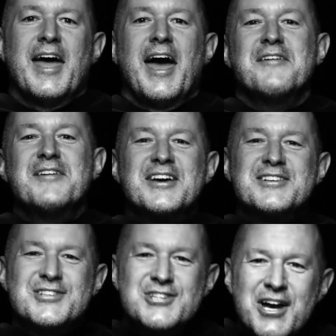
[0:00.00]
Having a
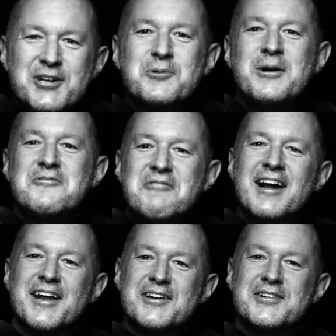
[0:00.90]
genuine
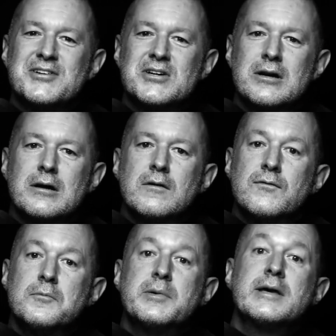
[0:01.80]
relish
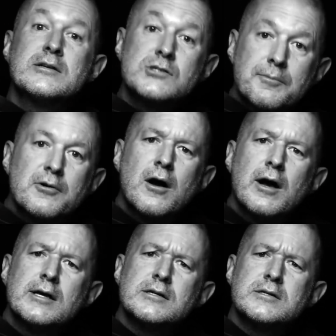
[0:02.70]
for being
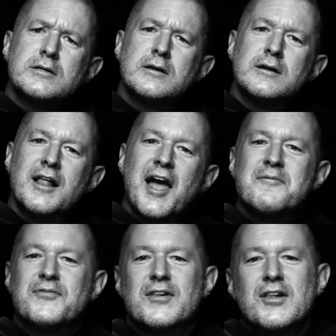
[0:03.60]
surprised
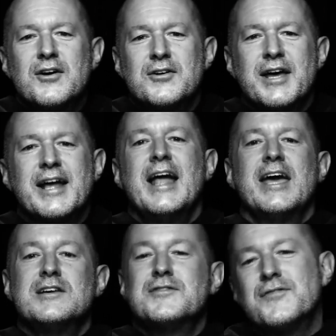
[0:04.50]
and for learning
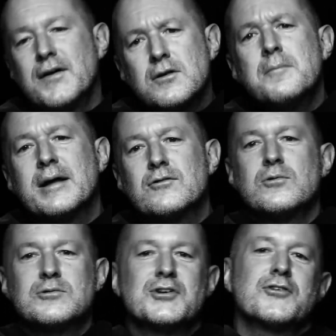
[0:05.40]
is
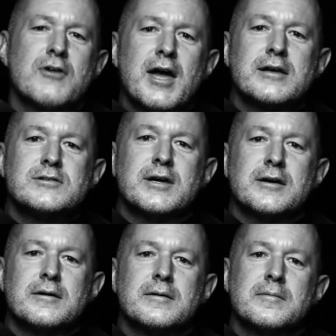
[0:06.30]
fundamental to creating.